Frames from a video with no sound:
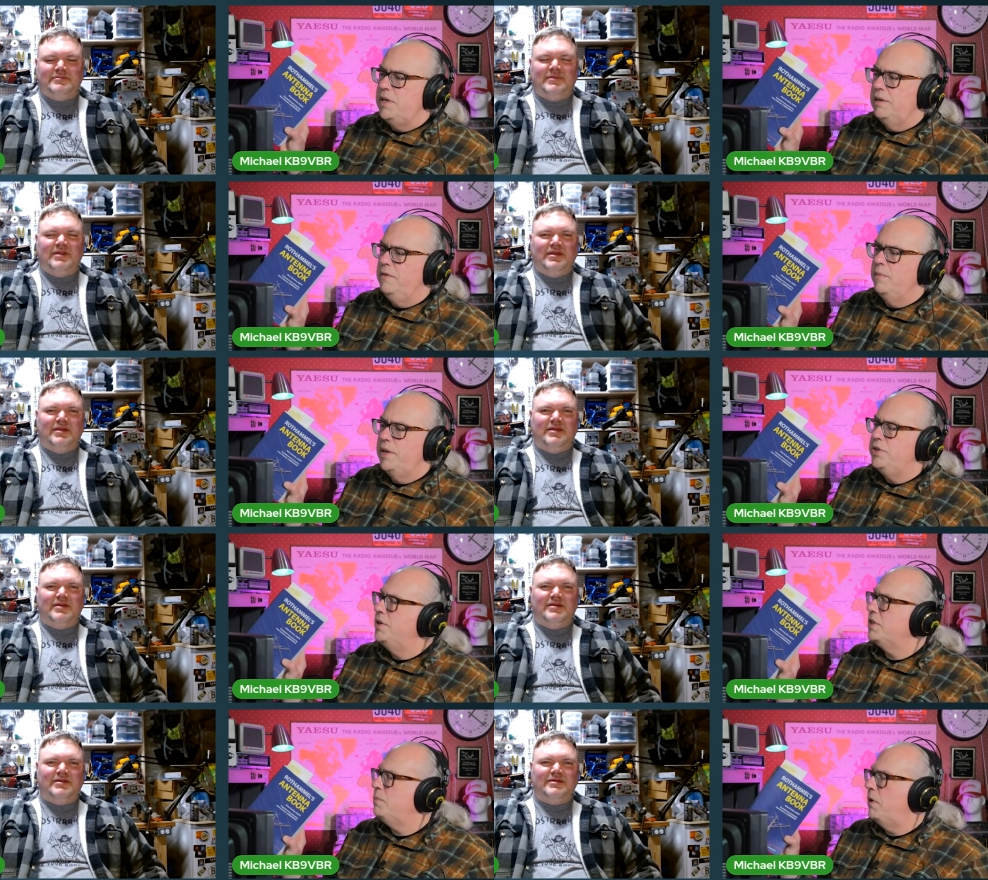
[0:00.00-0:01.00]
Speaker 1: information
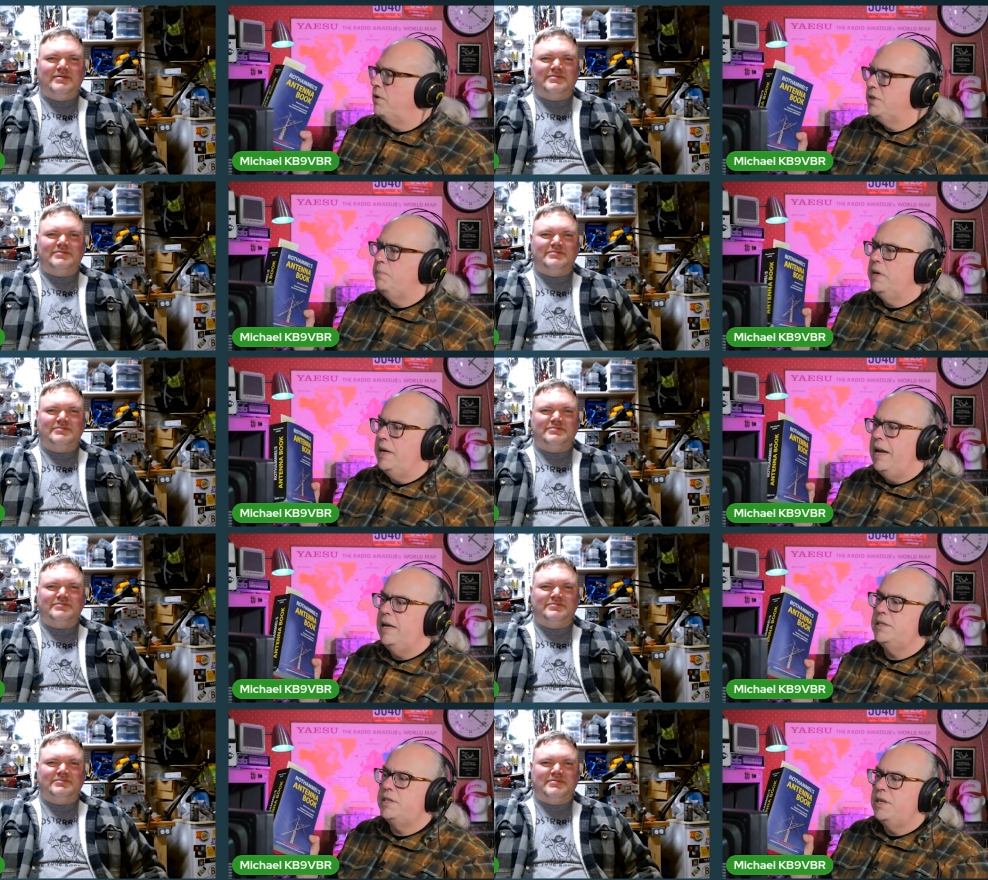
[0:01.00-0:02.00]
is sparse. But it
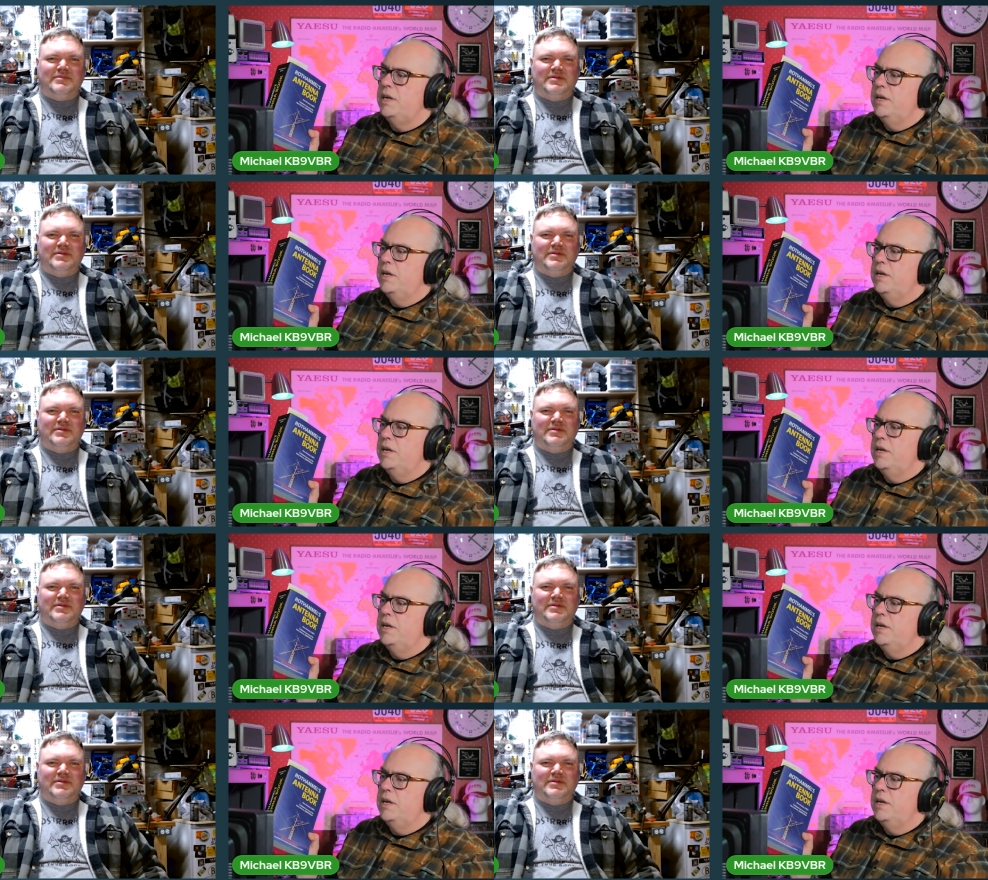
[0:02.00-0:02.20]
has